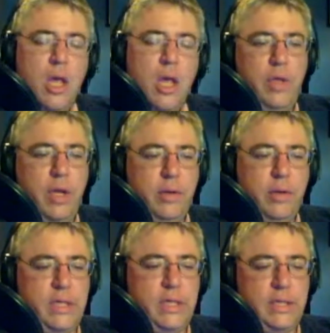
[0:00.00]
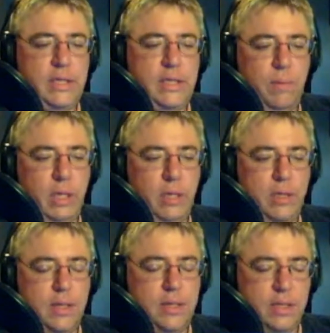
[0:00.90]
No, they
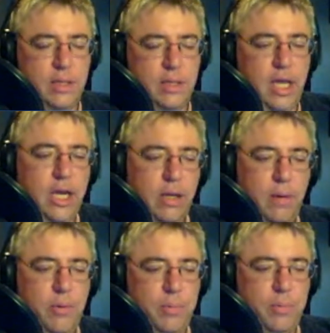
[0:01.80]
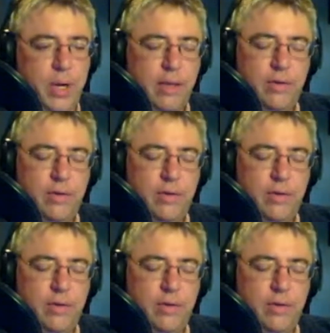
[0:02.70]
wouldn't necessarily, and it would break